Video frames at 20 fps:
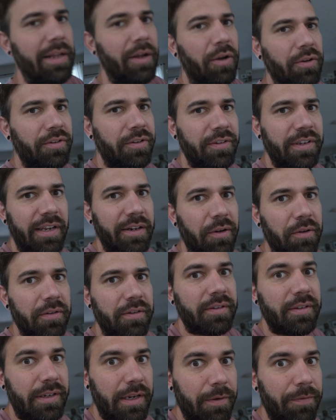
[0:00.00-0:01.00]
they also say don't
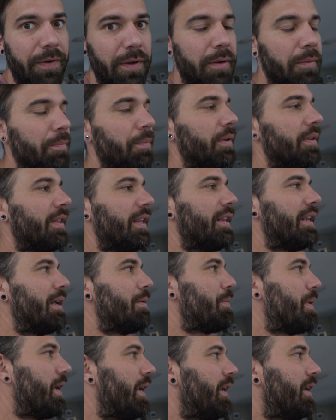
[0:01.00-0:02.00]
sniff it, but then
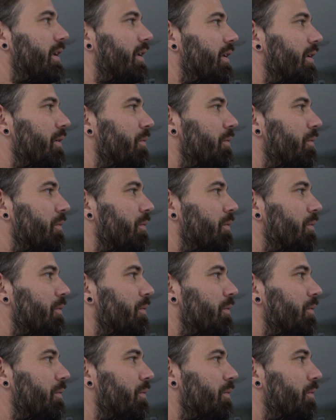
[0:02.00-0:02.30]
they make...